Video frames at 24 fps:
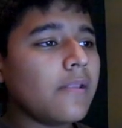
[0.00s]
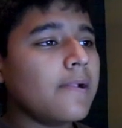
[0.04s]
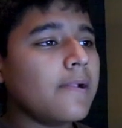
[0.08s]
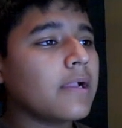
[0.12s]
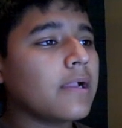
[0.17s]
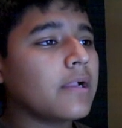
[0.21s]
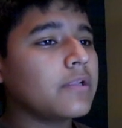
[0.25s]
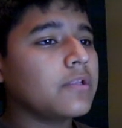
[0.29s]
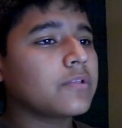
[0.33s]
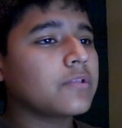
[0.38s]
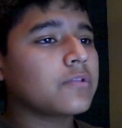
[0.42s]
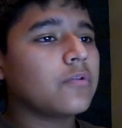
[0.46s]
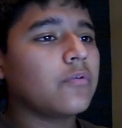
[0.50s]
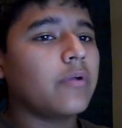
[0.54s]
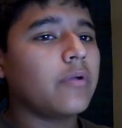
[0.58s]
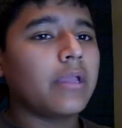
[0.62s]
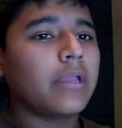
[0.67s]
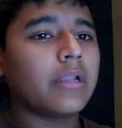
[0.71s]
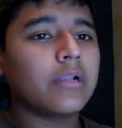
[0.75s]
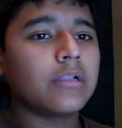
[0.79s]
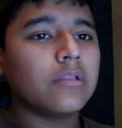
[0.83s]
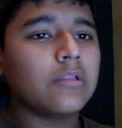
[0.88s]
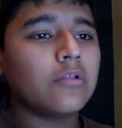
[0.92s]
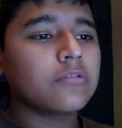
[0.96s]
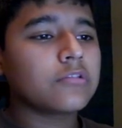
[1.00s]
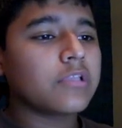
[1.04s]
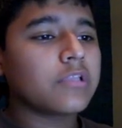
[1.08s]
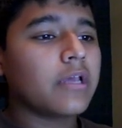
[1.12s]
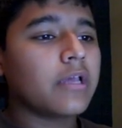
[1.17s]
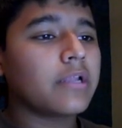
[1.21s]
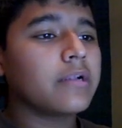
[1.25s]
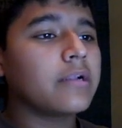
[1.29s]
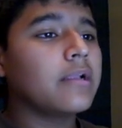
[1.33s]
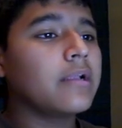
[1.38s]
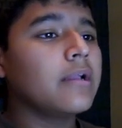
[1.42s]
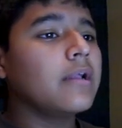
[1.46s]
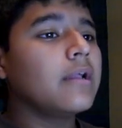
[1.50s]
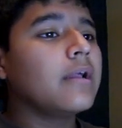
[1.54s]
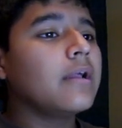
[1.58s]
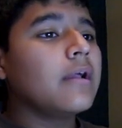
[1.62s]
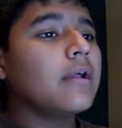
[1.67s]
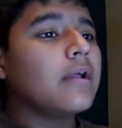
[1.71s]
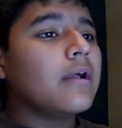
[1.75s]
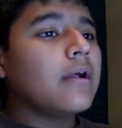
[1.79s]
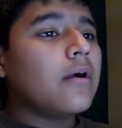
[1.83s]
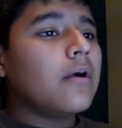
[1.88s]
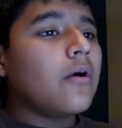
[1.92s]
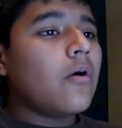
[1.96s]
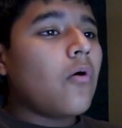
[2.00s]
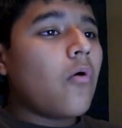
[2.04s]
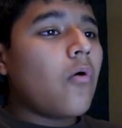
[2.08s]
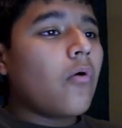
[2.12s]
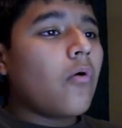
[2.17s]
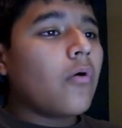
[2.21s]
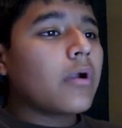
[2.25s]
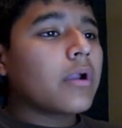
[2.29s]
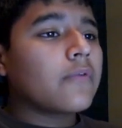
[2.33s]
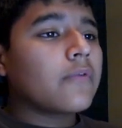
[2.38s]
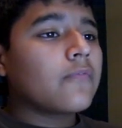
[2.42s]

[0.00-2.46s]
You can just go ahead and close that. Or